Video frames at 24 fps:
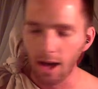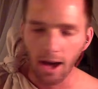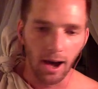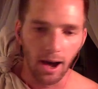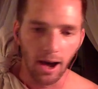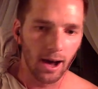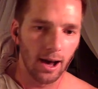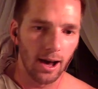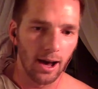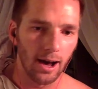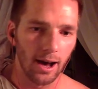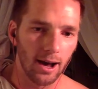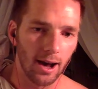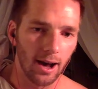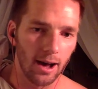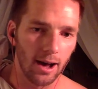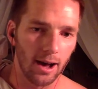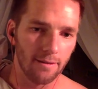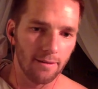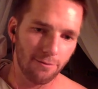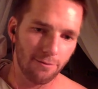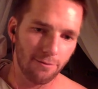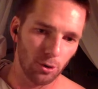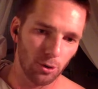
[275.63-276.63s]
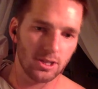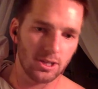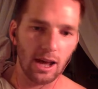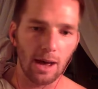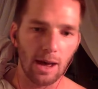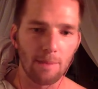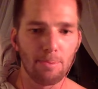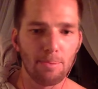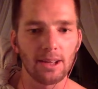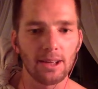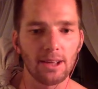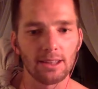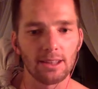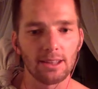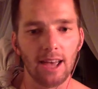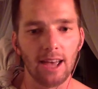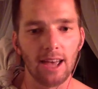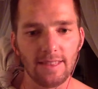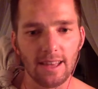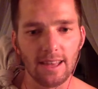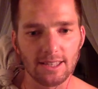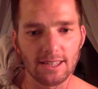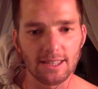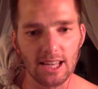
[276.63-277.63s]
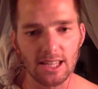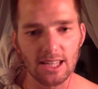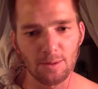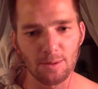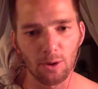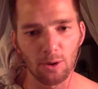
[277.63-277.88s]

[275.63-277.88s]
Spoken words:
Unfortunately, I picked the lane that sends me